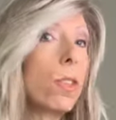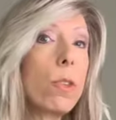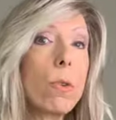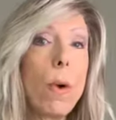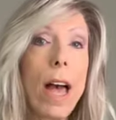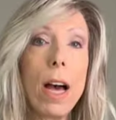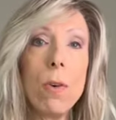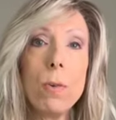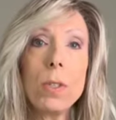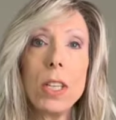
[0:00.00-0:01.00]

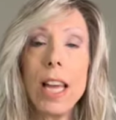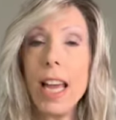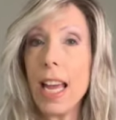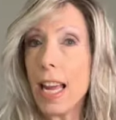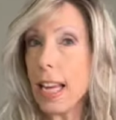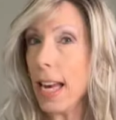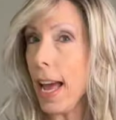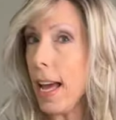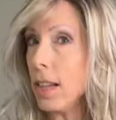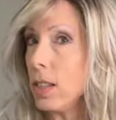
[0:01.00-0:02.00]
throughout. It
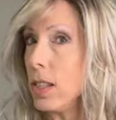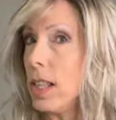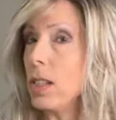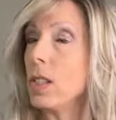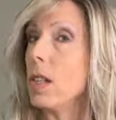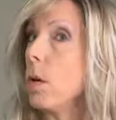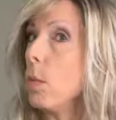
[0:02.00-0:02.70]
has this